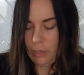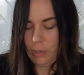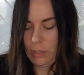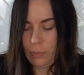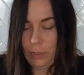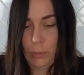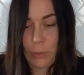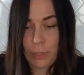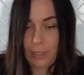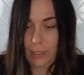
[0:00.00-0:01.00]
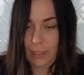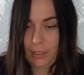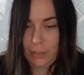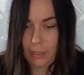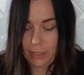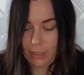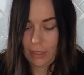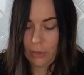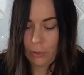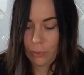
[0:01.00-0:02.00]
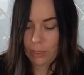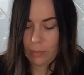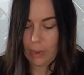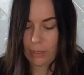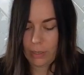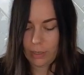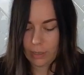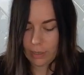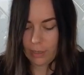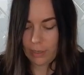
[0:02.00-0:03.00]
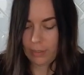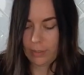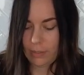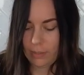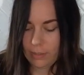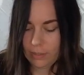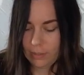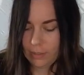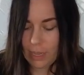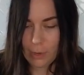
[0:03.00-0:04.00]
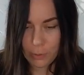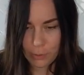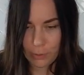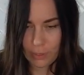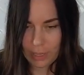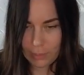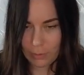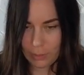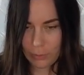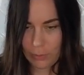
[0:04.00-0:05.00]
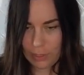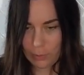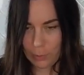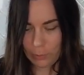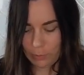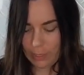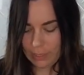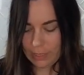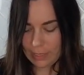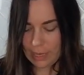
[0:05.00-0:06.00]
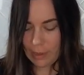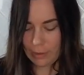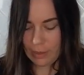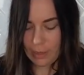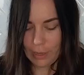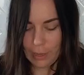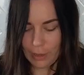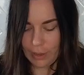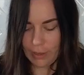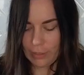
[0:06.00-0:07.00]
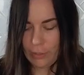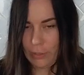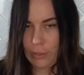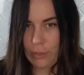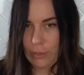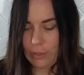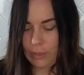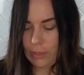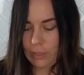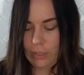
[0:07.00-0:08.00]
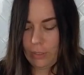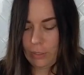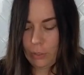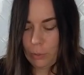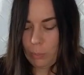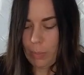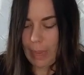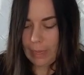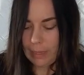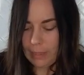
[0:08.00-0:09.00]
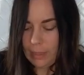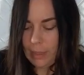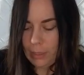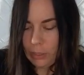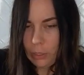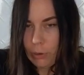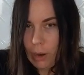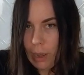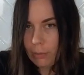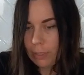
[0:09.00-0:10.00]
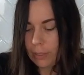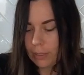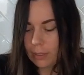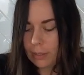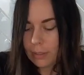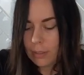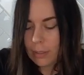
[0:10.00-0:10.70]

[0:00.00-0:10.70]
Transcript: with cooking, so I can only imagine. And also, that's very cool that you work with resin. Is that, do you make like crafty things